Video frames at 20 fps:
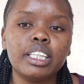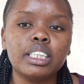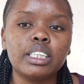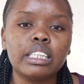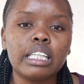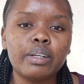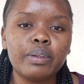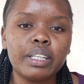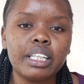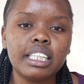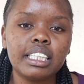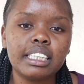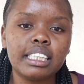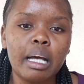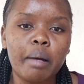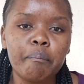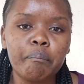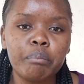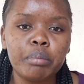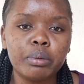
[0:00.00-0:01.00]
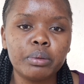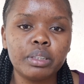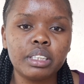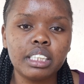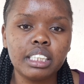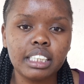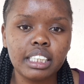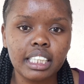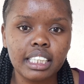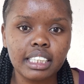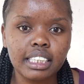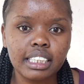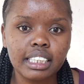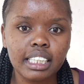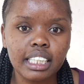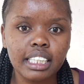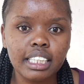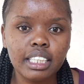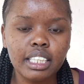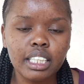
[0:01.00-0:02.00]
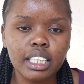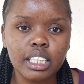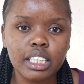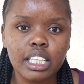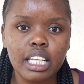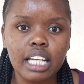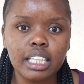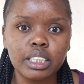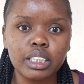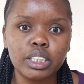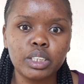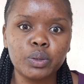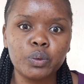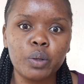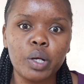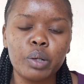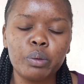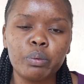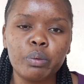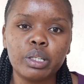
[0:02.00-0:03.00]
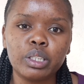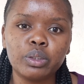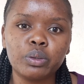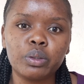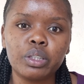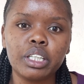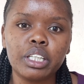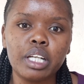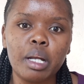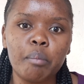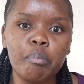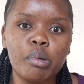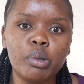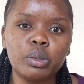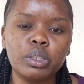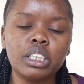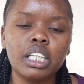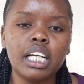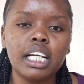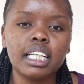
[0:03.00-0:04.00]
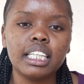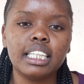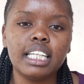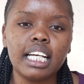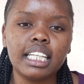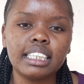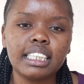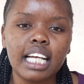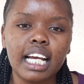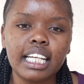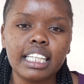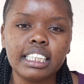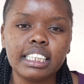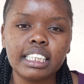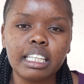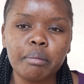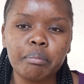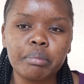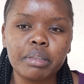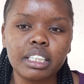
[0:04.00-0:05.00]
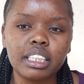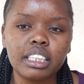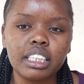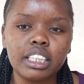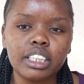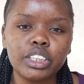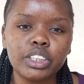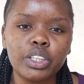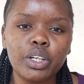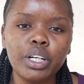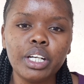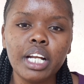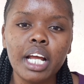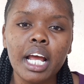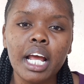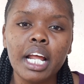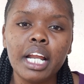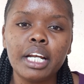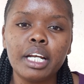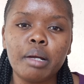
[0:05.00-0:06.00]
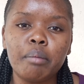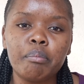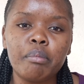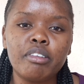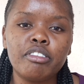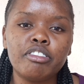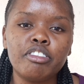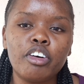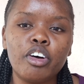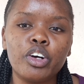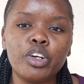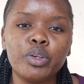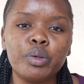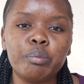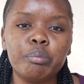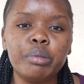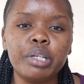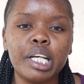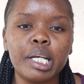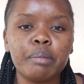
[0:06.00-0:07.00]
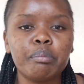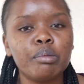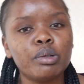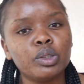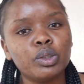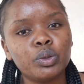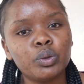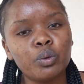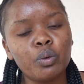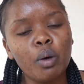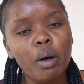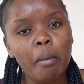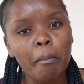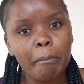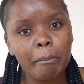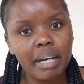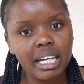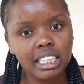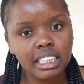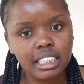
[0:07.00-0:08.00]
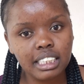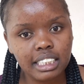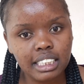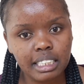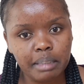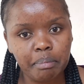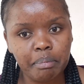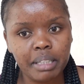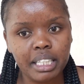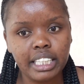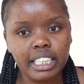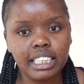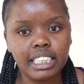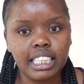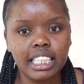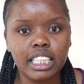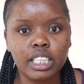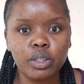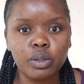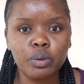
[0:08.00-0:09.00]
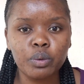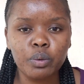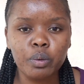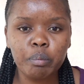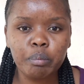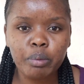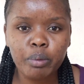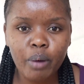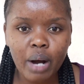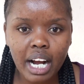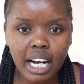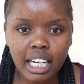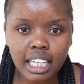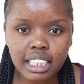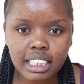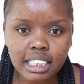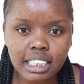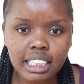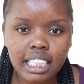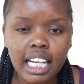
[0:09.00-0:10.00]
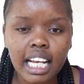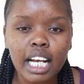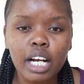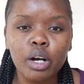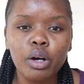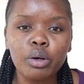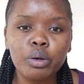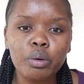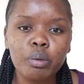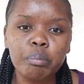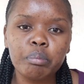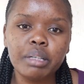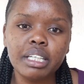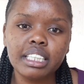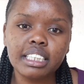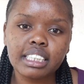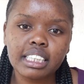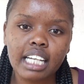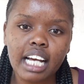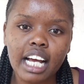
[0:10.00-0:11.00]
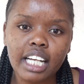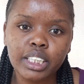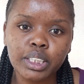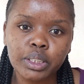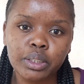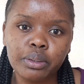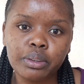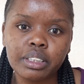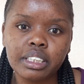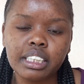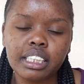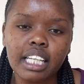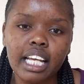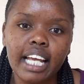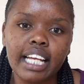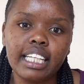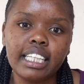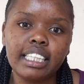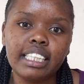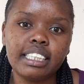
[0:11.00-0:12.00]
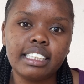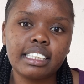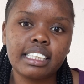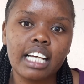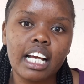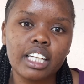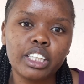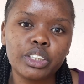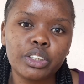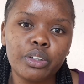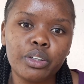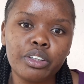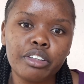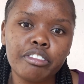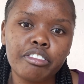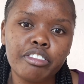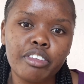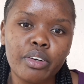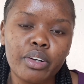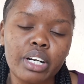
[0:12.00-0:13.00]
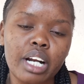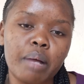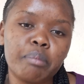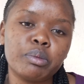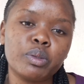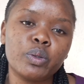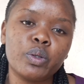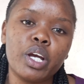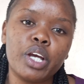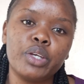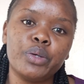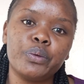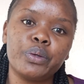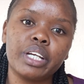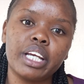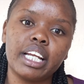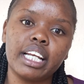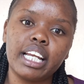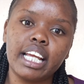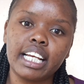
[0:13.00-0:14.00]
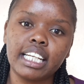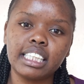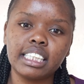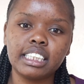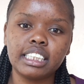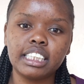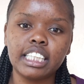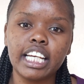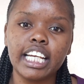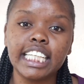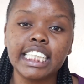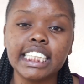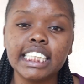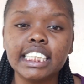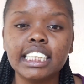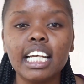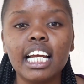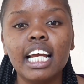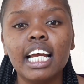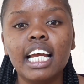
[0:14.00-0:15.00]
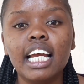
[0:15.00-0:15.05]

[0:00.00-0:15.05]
soil sample tested. That is why we were talking about data interpretation. Number four, you'll be able to participate in group works, group discussions, and discussion forums where you can exchange